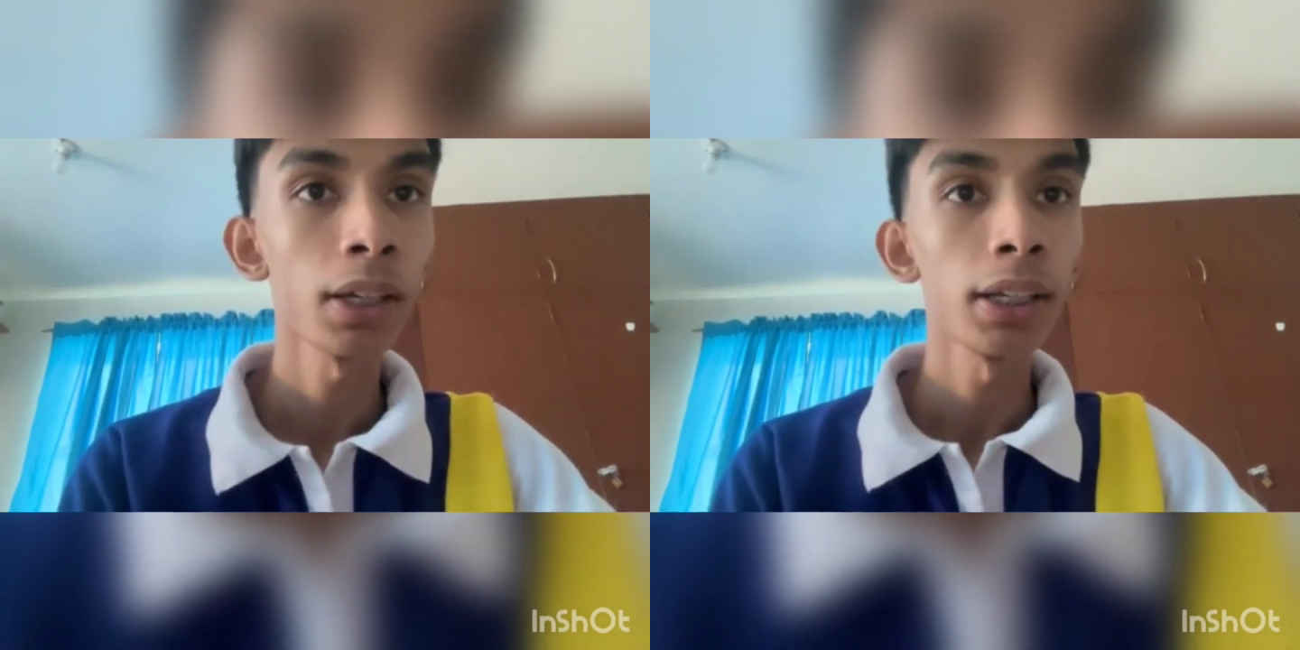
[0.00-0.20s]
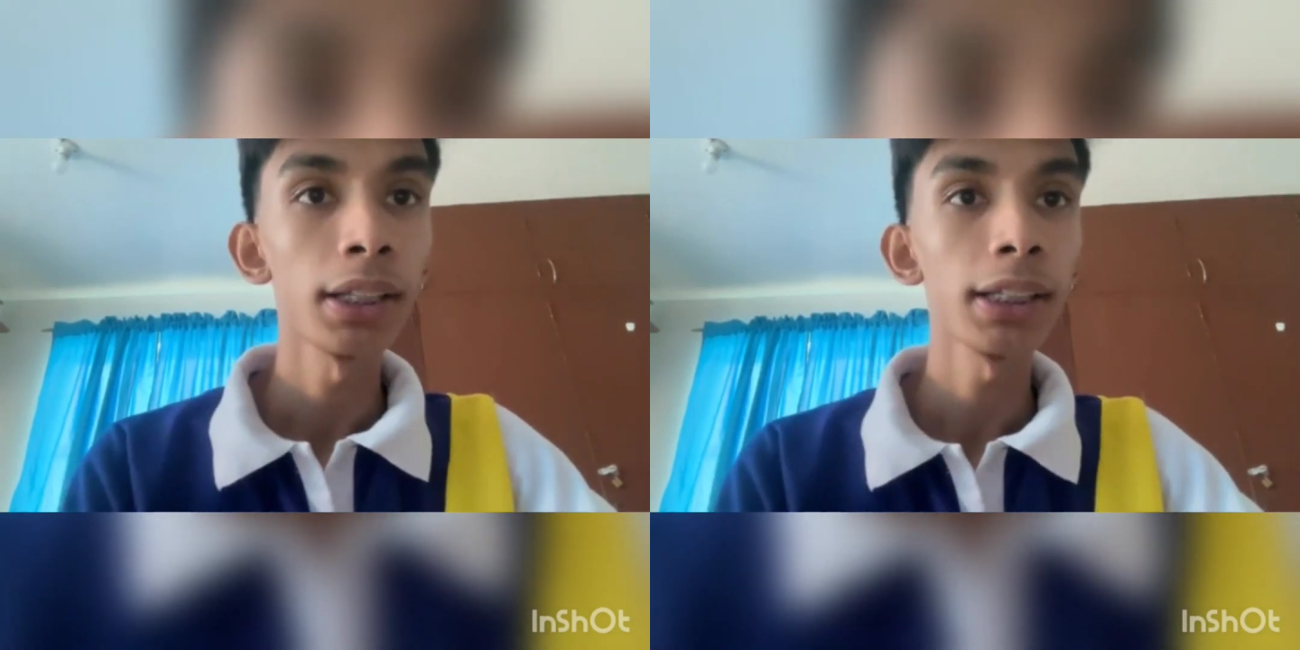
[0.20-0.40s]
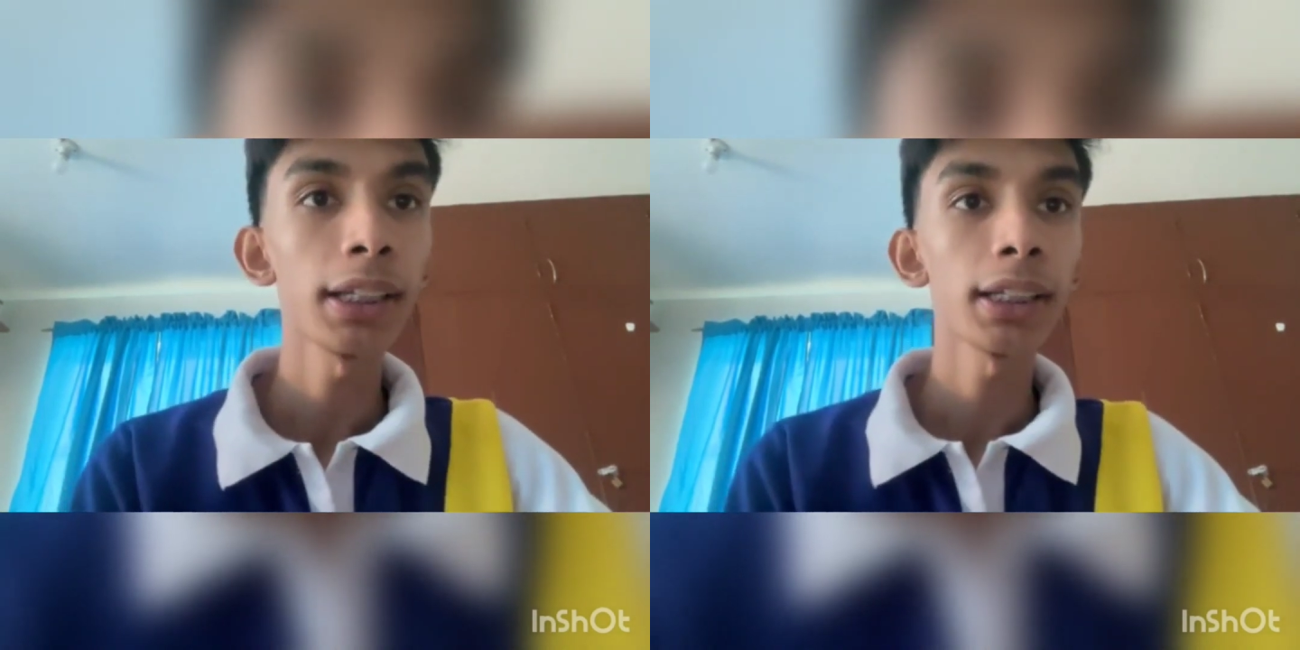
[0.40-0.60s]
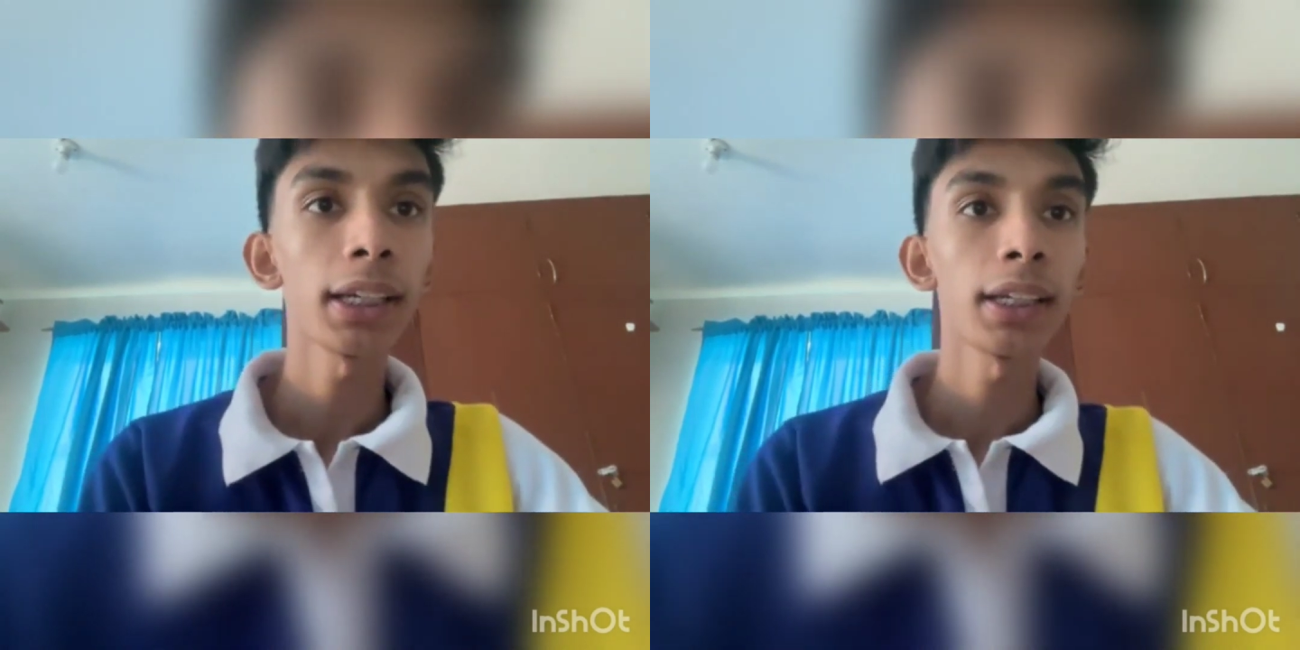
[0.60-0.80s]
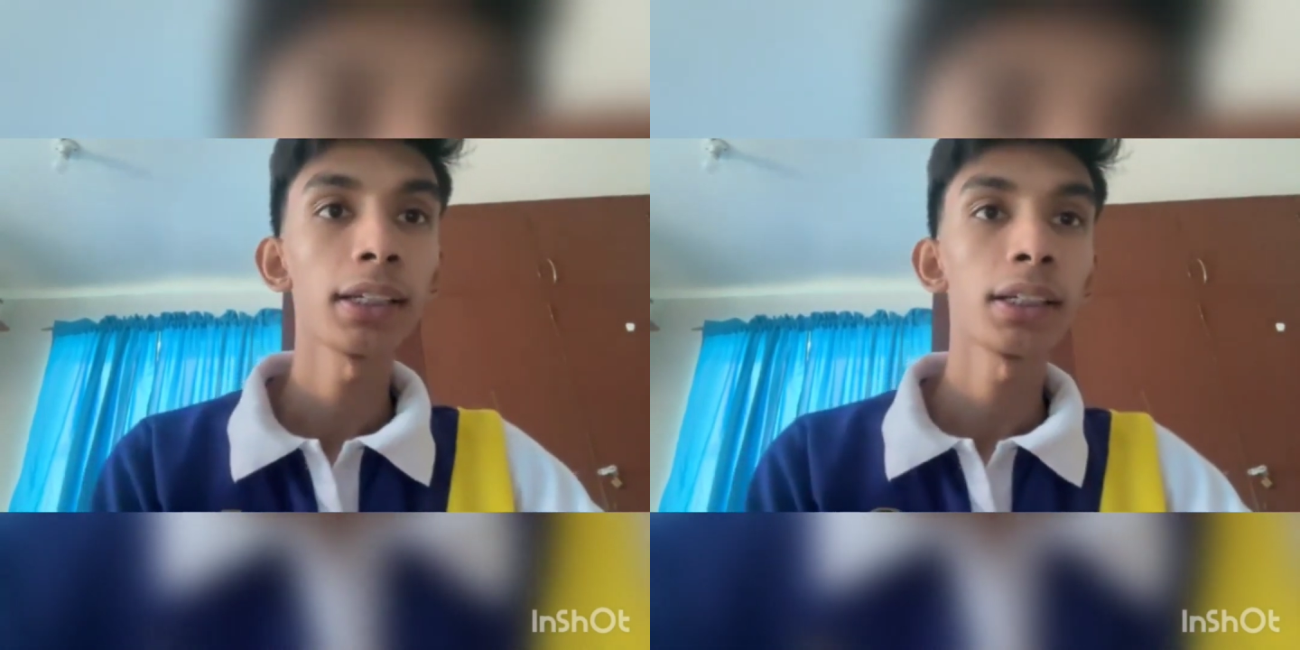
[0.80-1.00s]
The
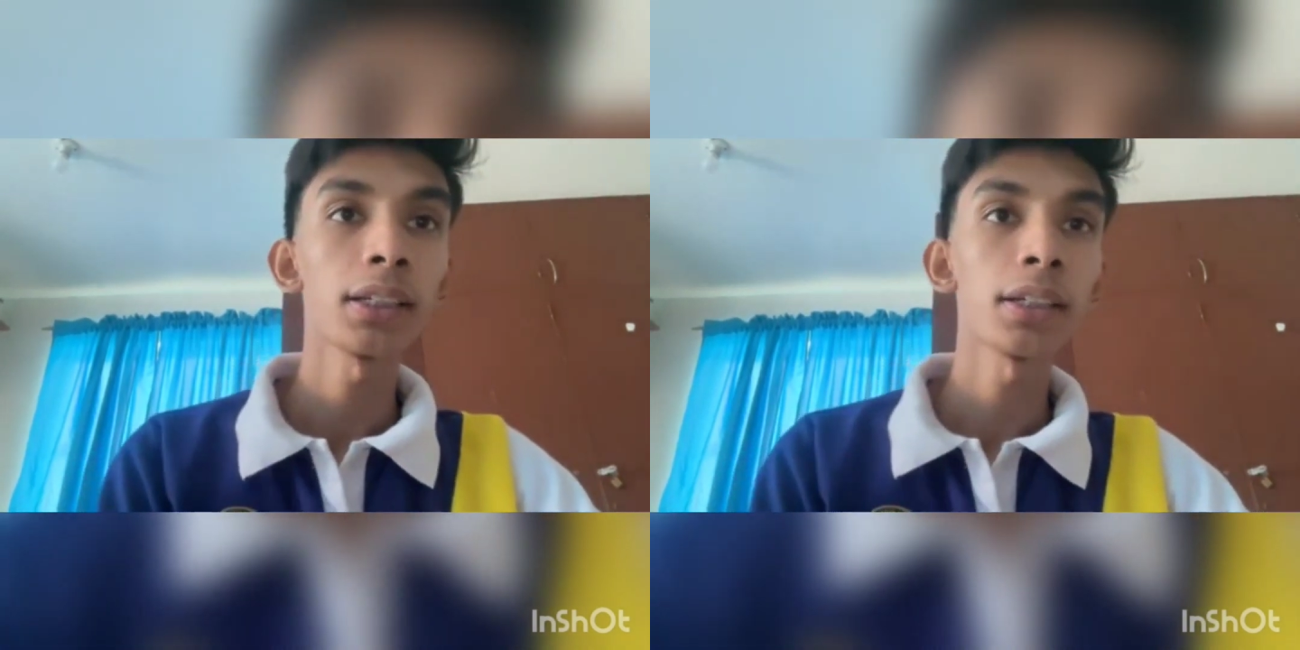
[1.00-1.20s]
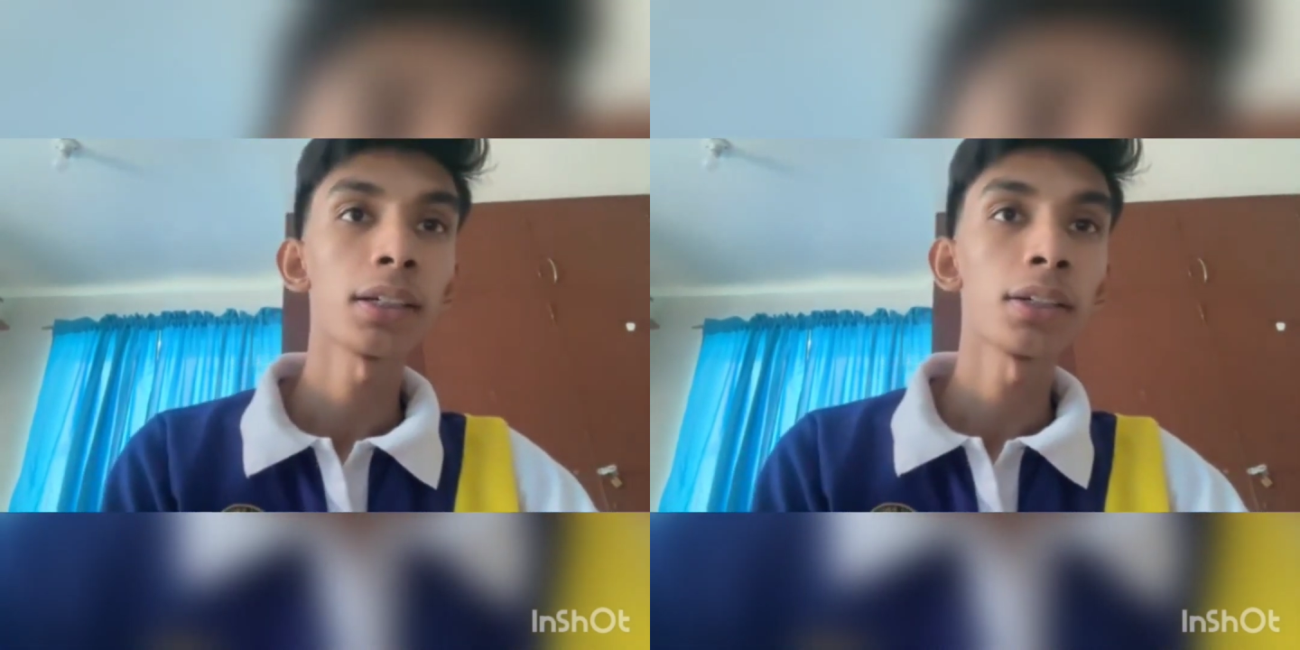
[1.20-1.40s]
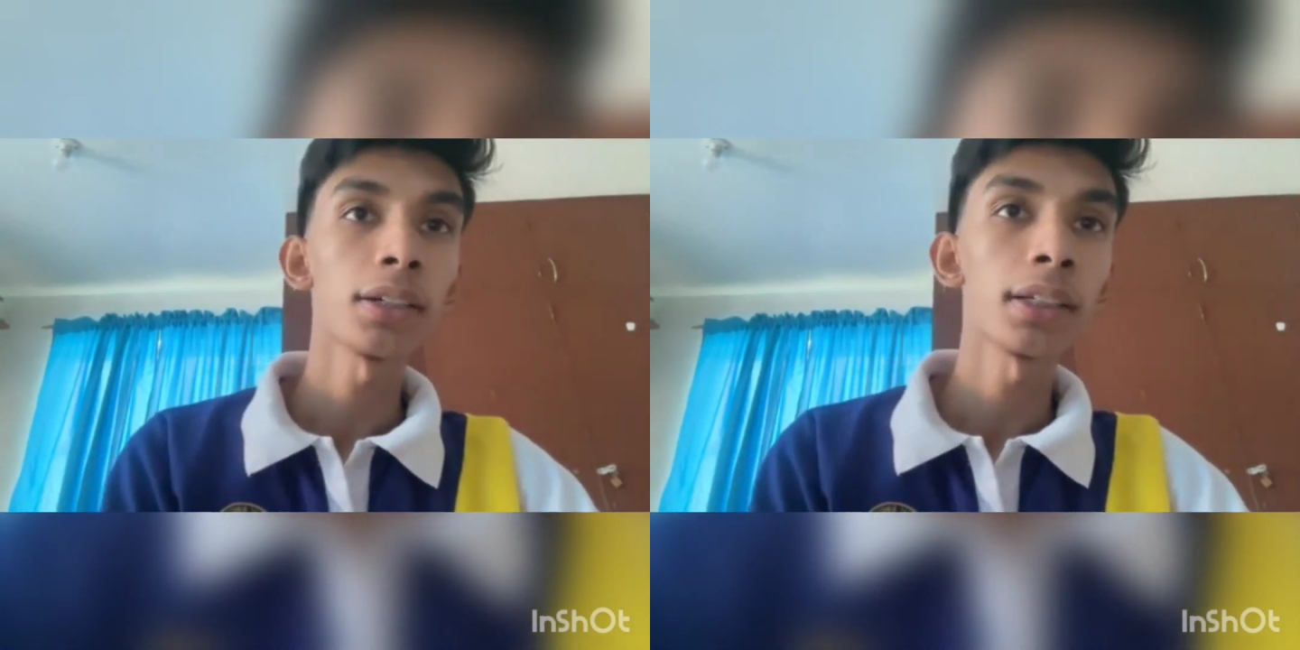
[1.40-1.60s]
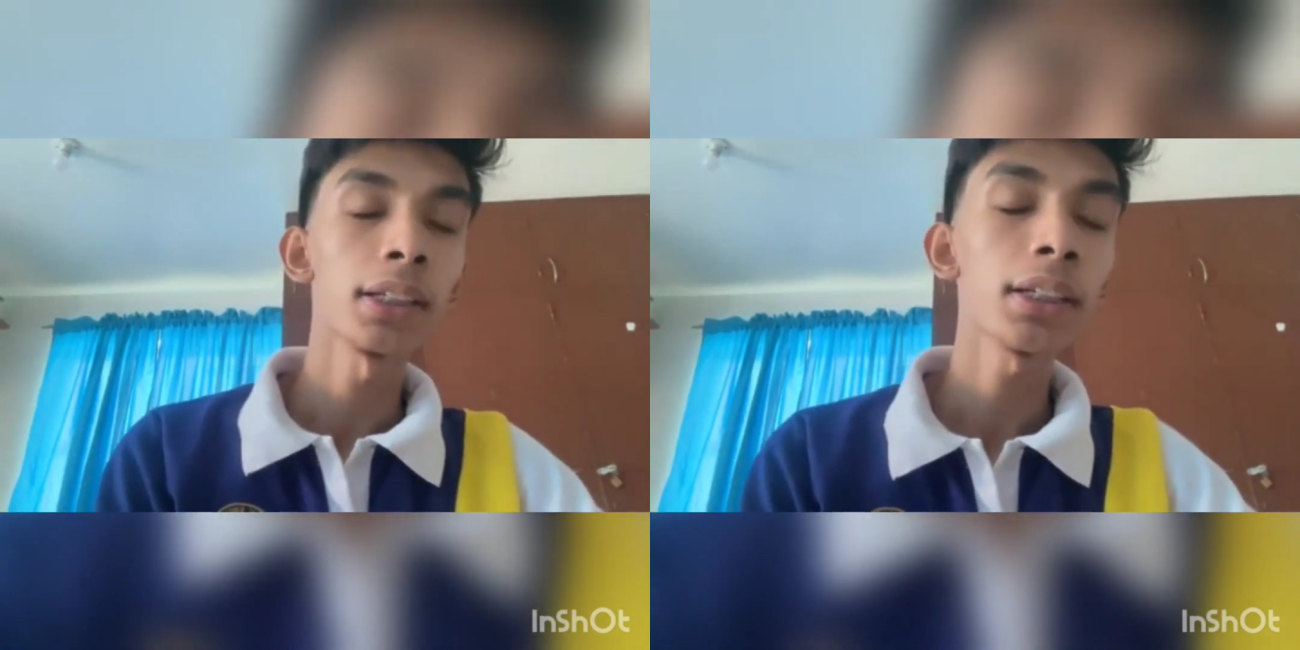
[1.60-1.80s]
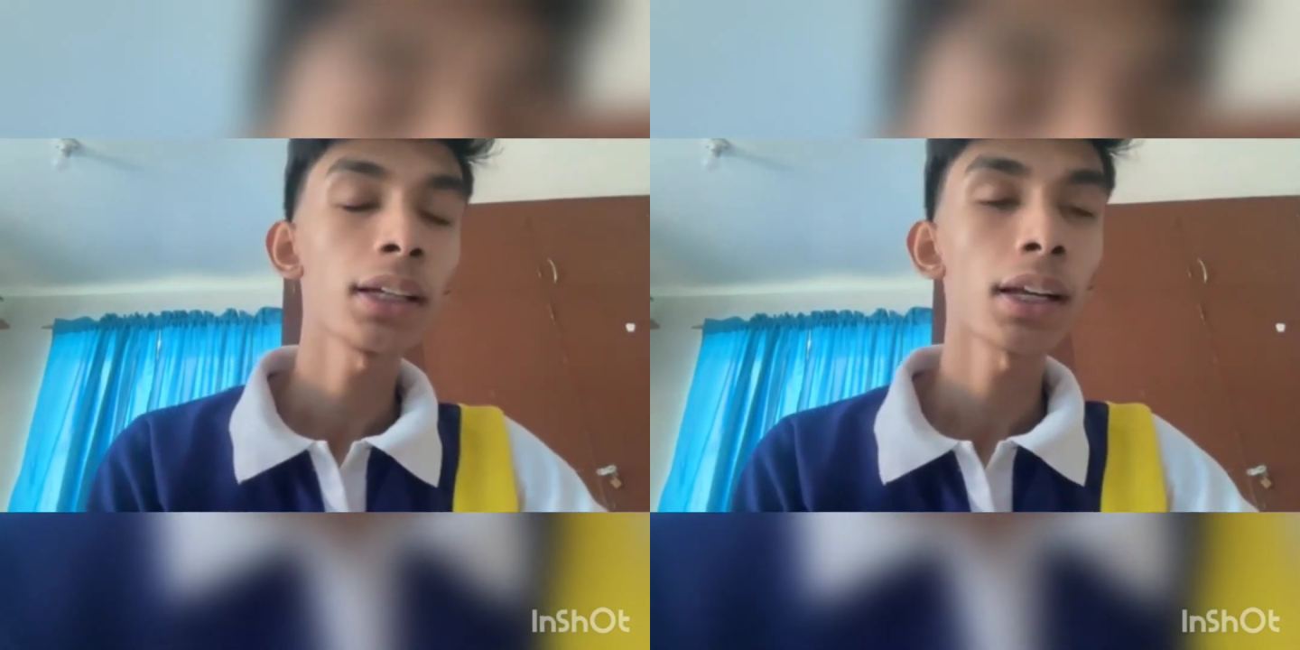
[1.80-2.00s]
EIA, or the